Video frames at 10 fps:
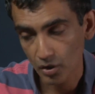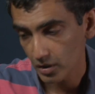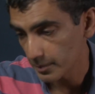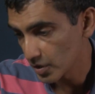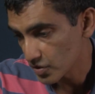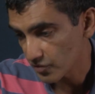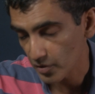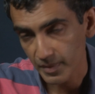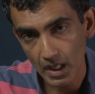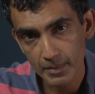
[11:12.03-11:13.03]
contribution
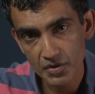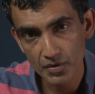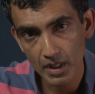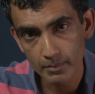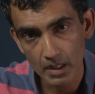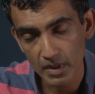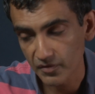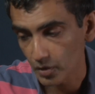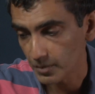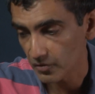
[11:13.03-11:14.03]
from chemistry, maybe
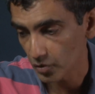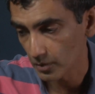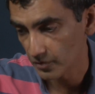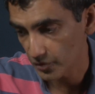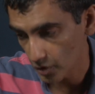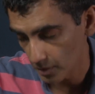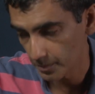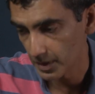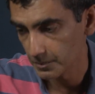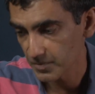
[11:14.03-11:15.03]
from, from, from
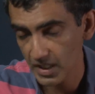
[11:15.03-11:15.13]
uh,